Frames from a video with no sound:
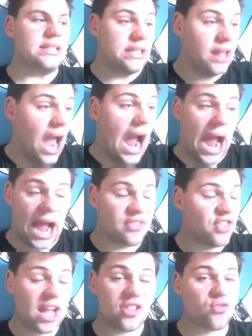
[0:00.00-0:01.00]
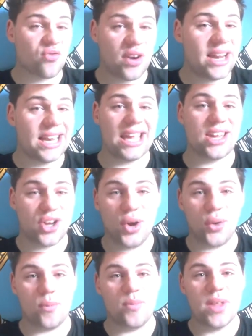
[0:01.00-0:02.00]
that's really cool.
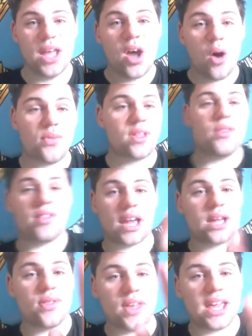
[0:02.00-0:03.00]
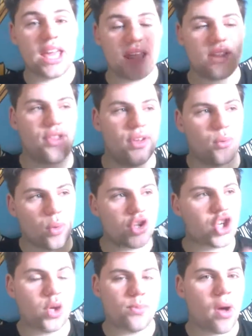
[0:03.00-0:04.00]
Obviously, the second thing is that once you buy
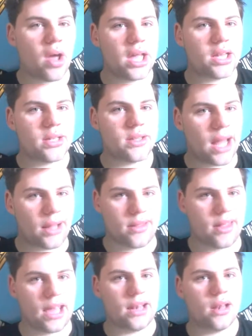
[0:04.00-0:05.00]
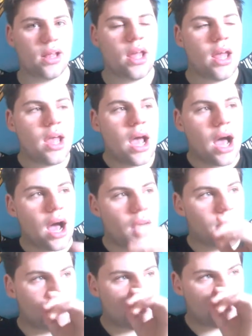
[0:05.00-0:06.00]
it, that's it. I
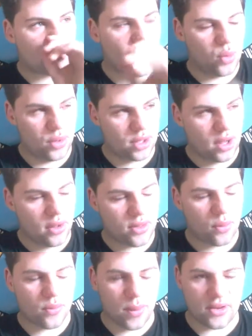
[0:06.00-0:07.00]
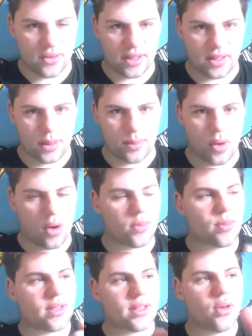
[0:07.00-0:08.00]
sort of mentioned this in the pros, but to a
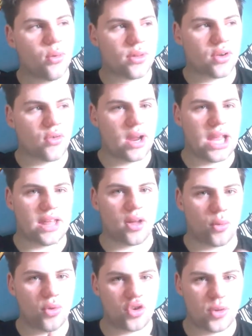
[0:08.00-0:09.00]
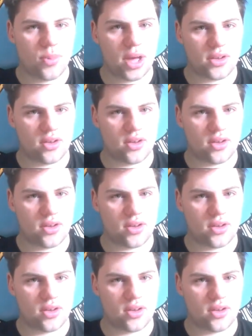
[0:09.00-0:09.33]
degree, it's like once you purchase the set,